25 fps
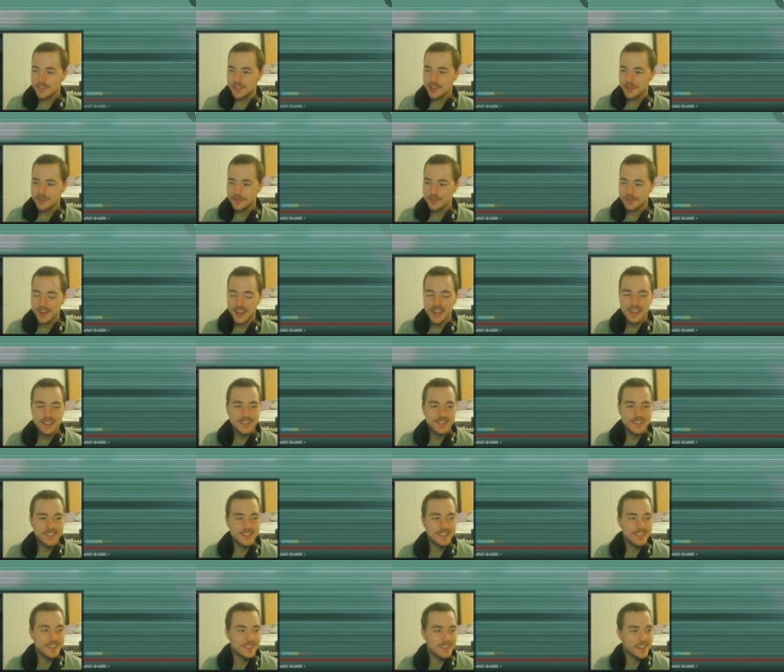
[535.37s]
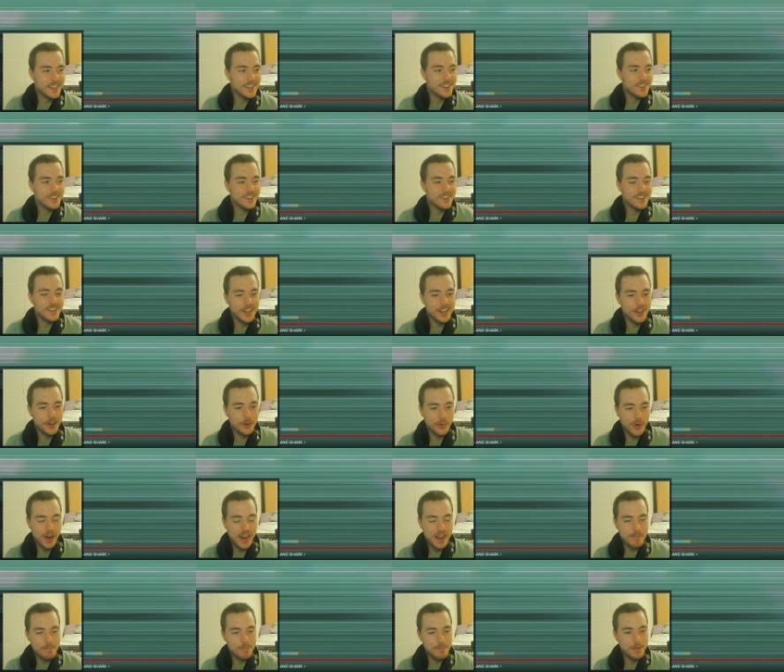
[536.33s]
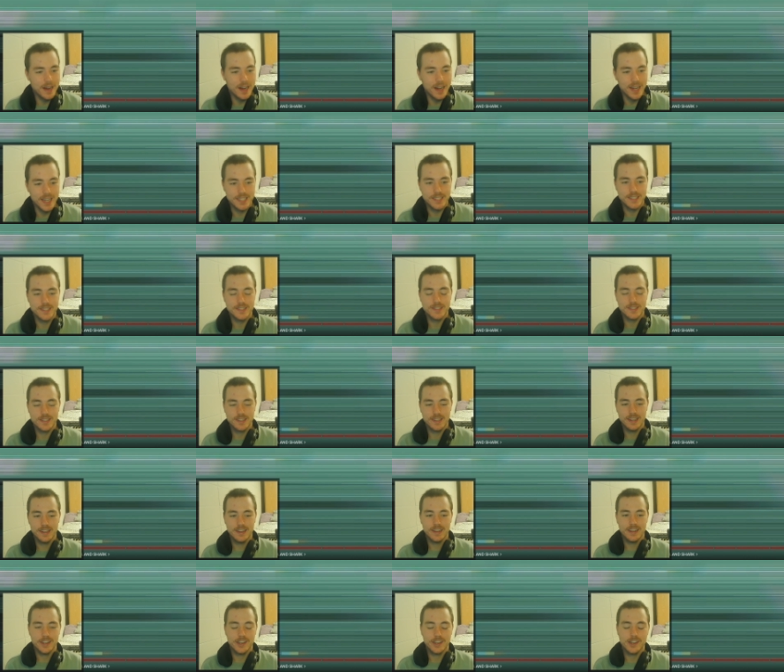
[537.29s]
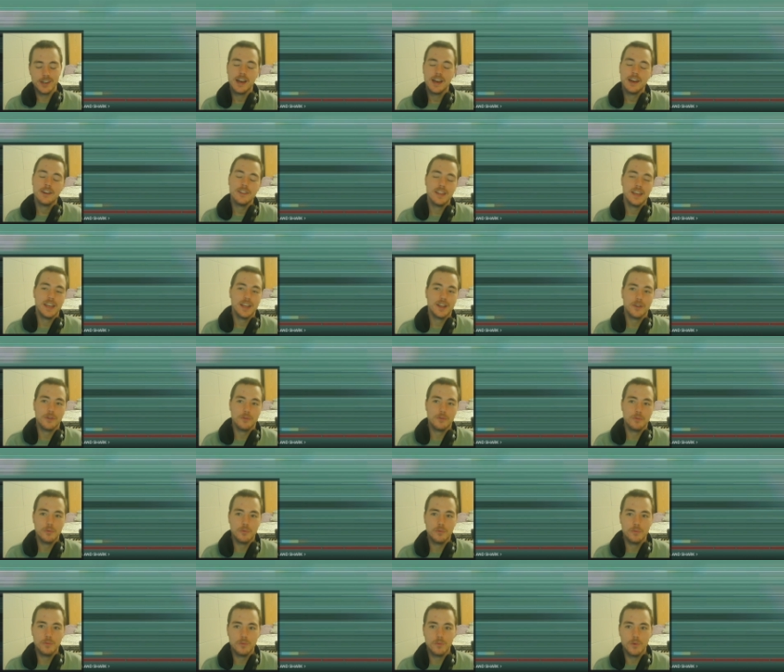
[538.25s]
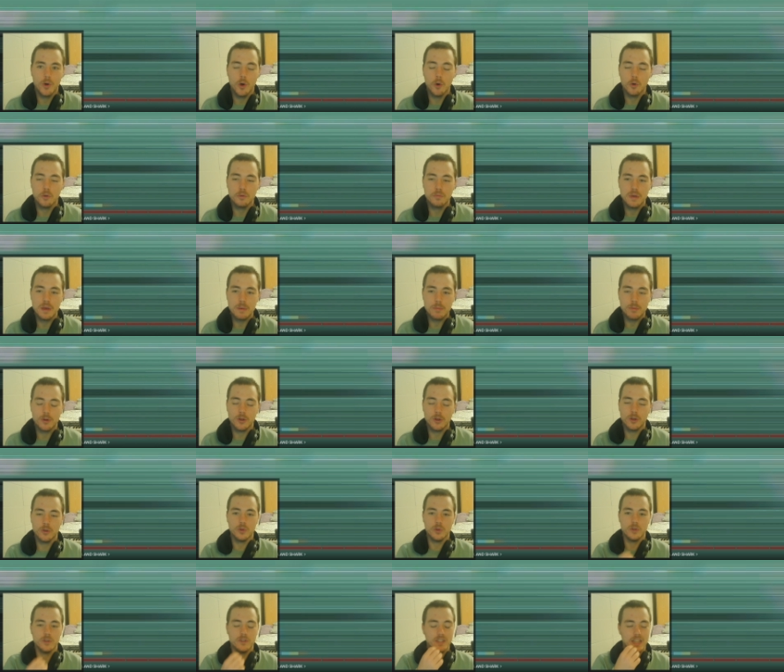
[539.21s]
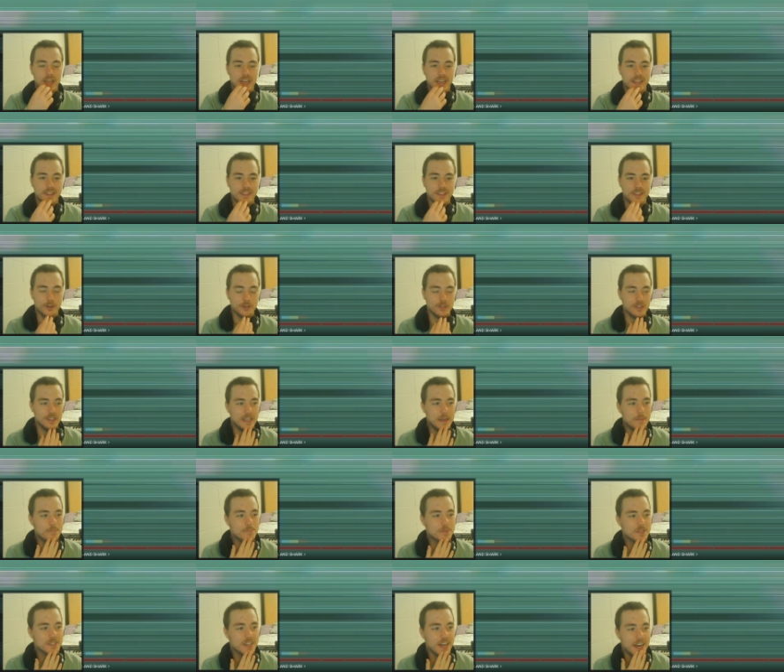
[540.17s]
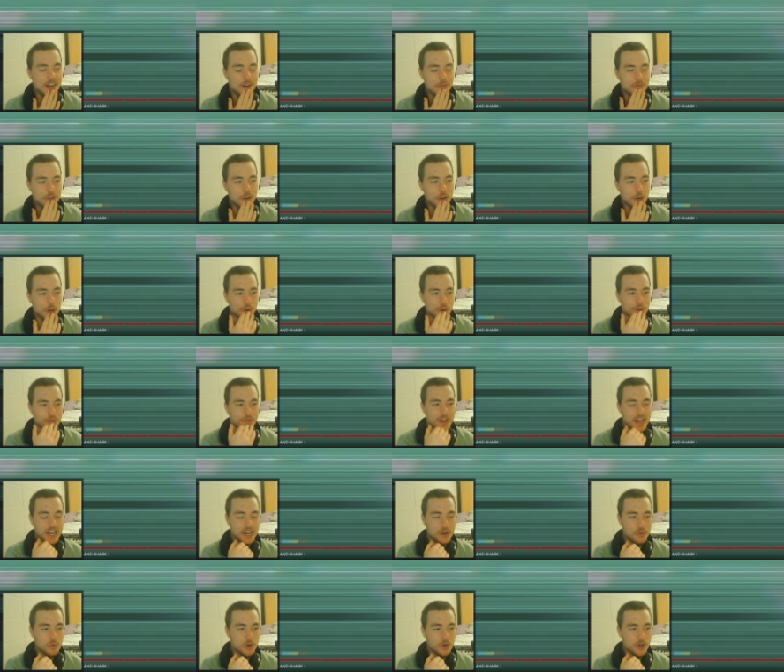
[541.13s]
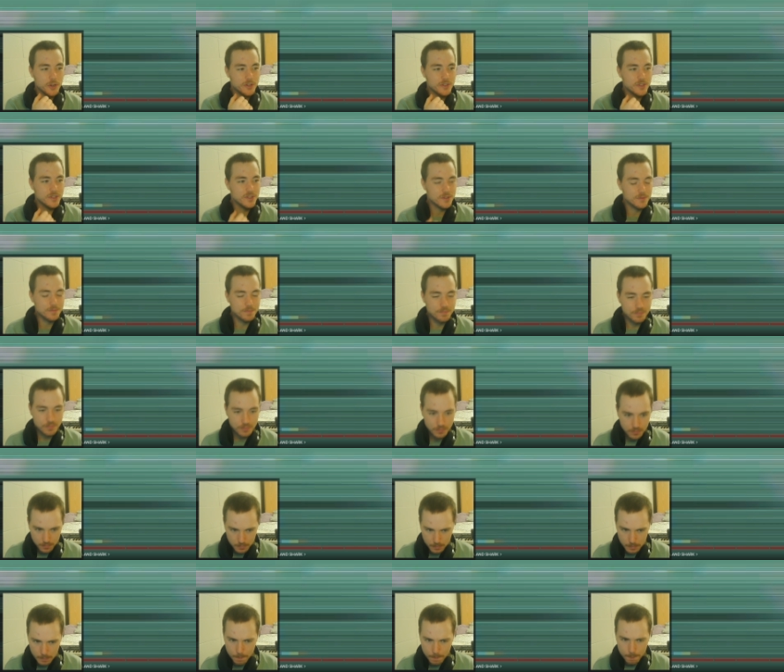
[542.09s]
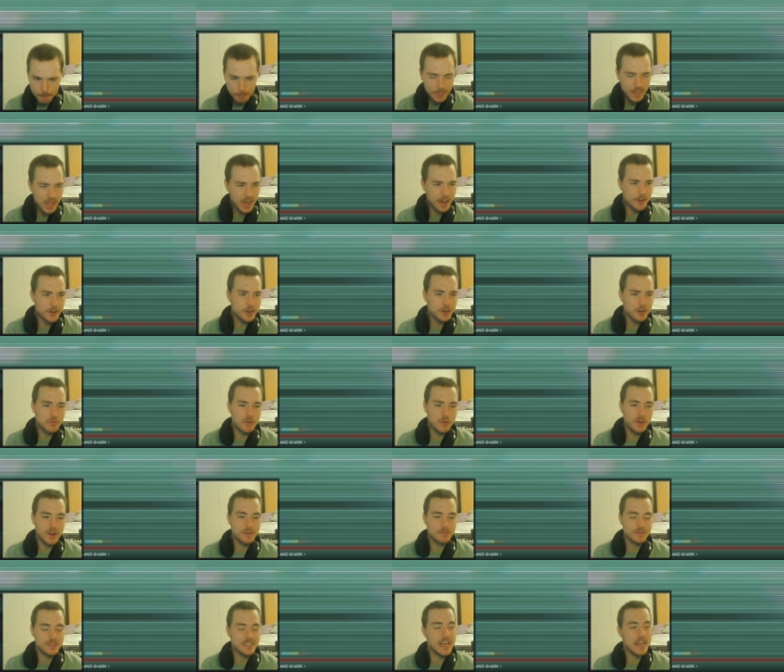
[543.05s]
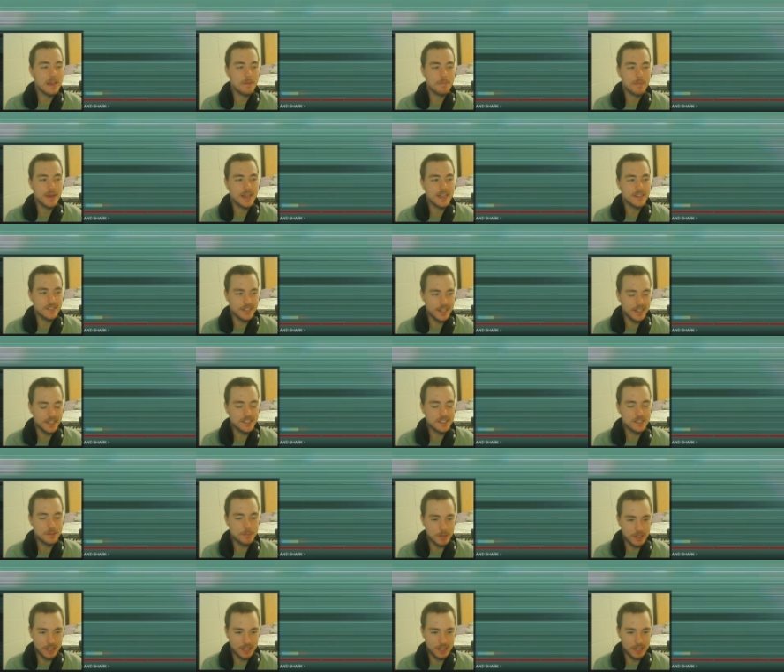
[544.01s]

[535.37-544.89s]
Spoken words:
their faces. They look like grandpas. You know how like old people like their lips kind of curve inwards? I don't know if what I'm saying makes sense, but